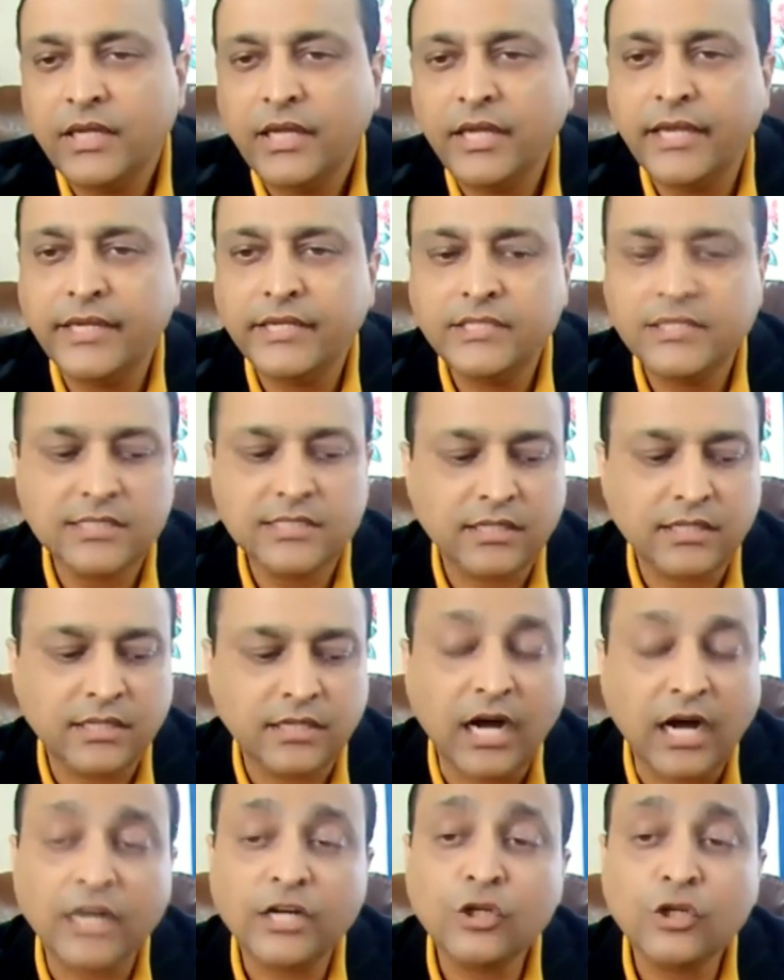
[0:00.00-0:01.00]
is
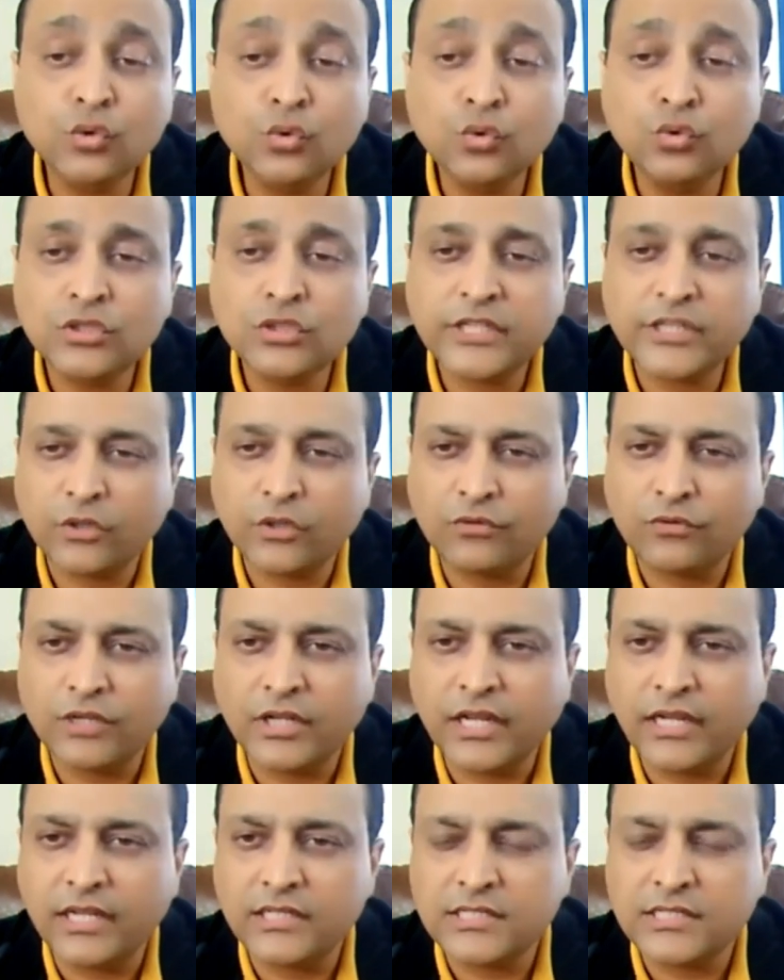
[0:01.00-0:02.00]
our two set of
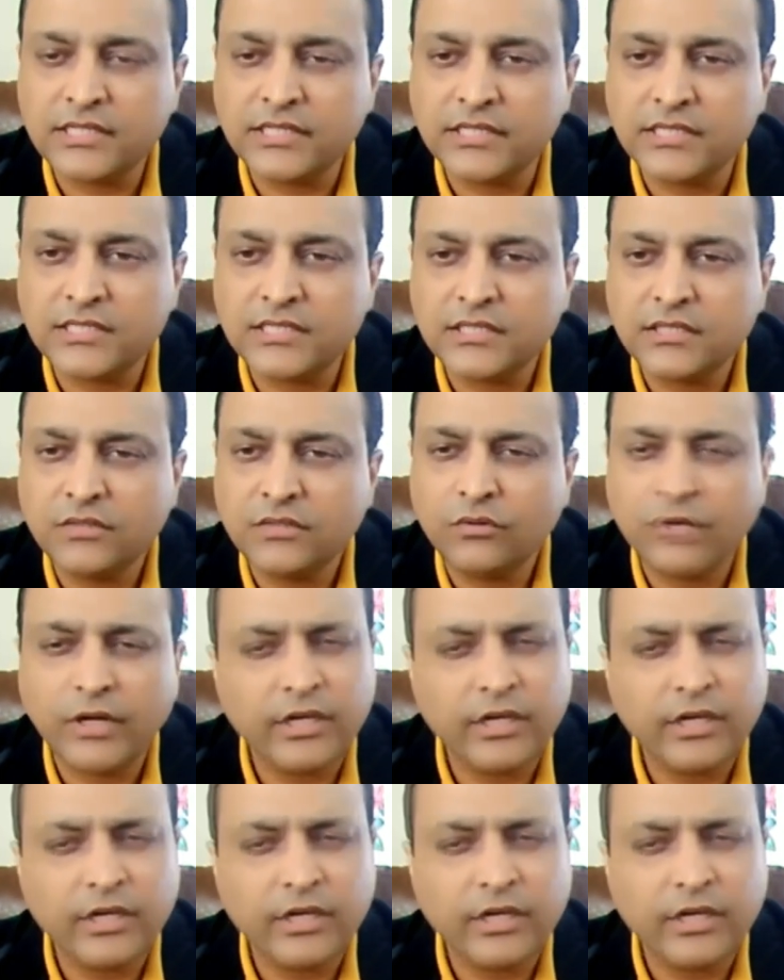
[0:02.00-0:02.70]
analysis,